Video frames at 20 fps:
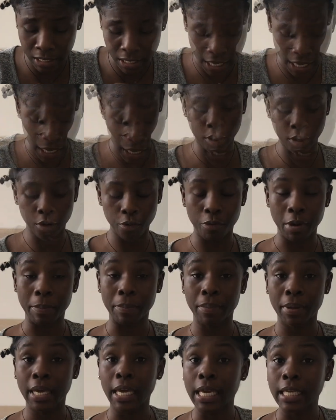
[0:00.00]
So we're gonna
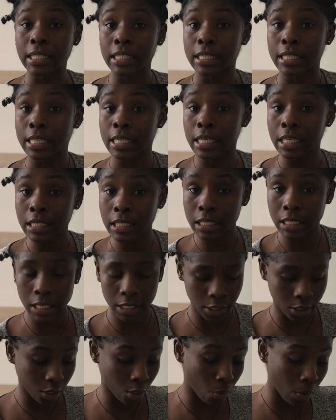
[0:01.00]
repeat
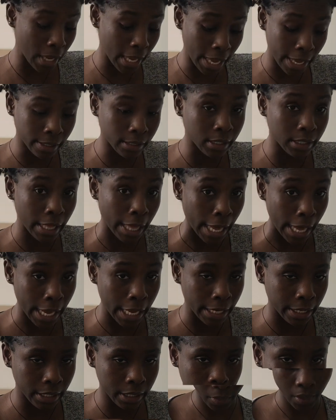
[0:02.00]
this till we get to the
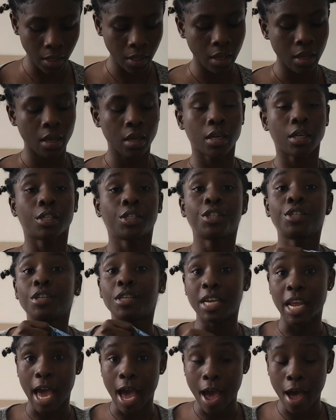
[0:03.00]
end. So
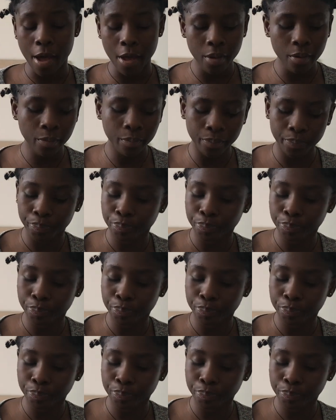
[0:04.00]
now